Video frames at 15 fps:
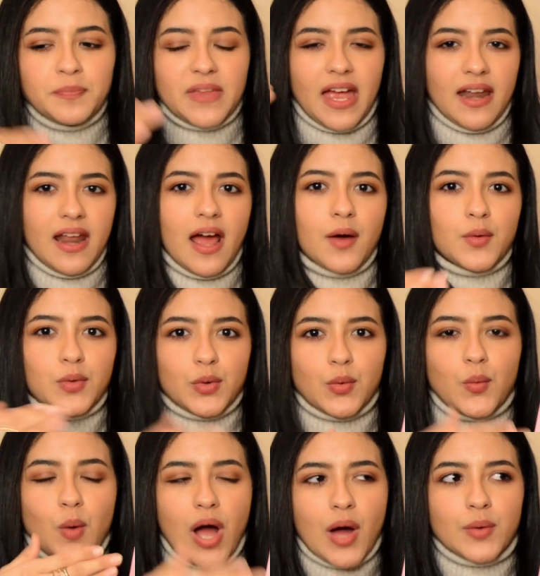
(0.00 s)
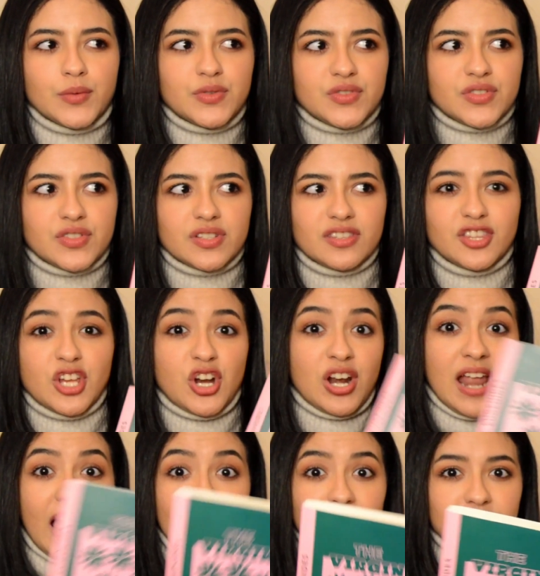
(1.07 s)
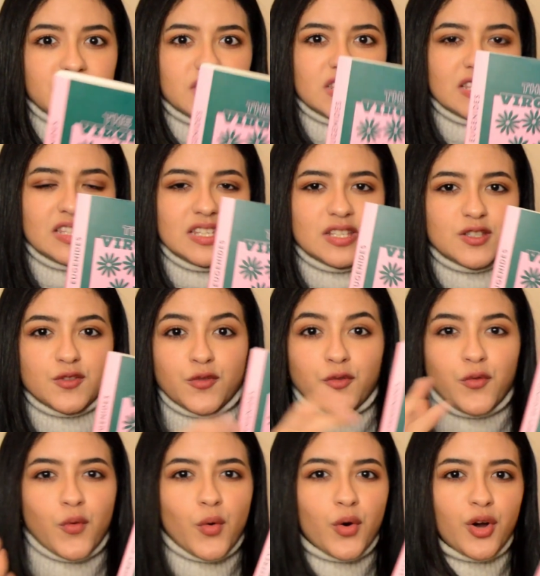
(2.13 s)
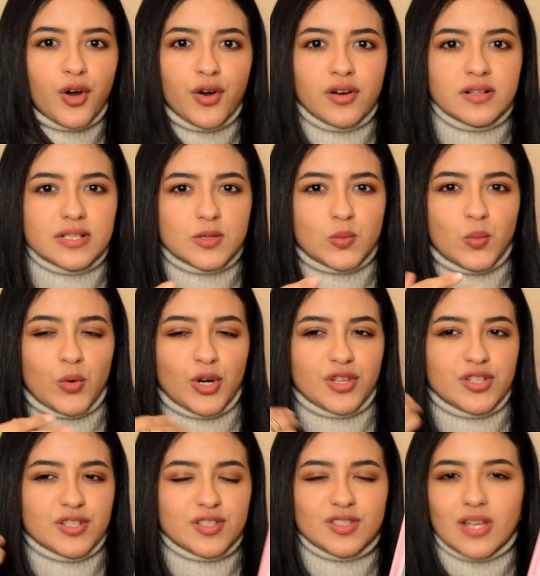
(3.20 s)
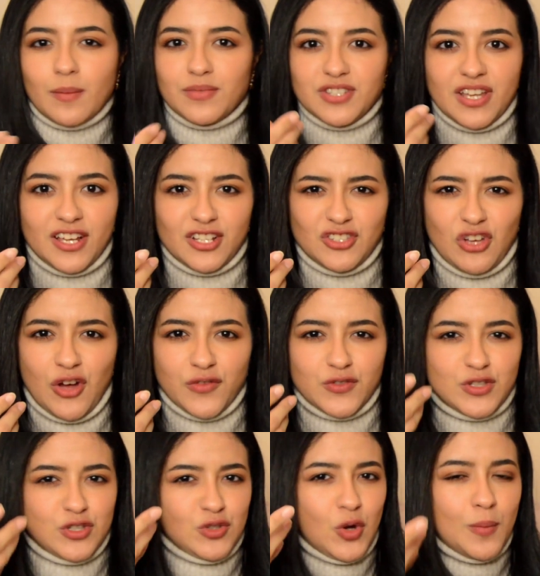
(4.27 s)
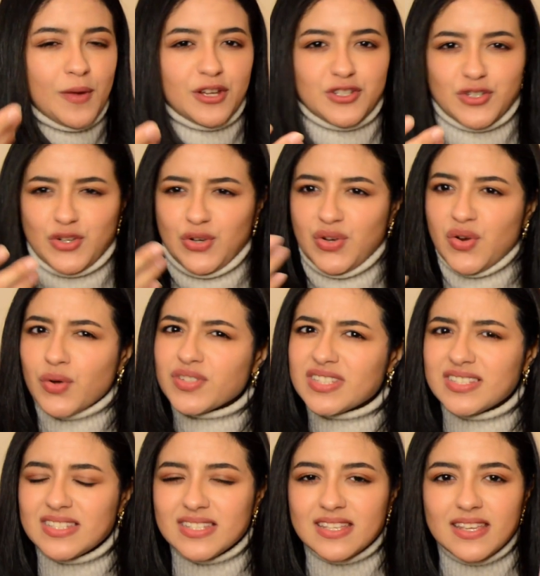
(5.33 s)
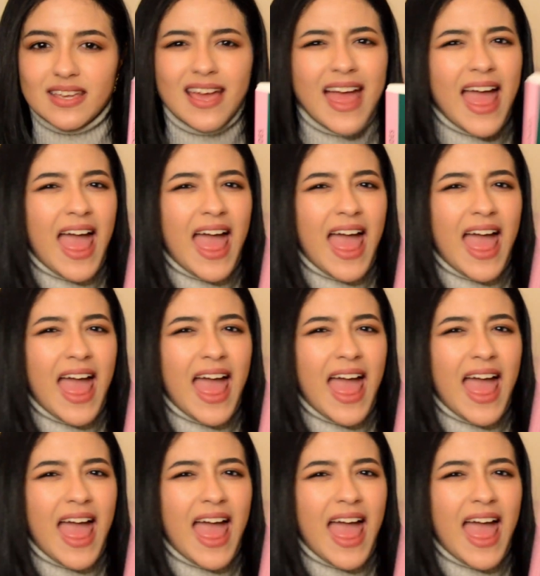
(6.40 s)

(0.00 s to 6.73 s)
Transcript: and how throughout their lives these four girls were the subject of so much curiosity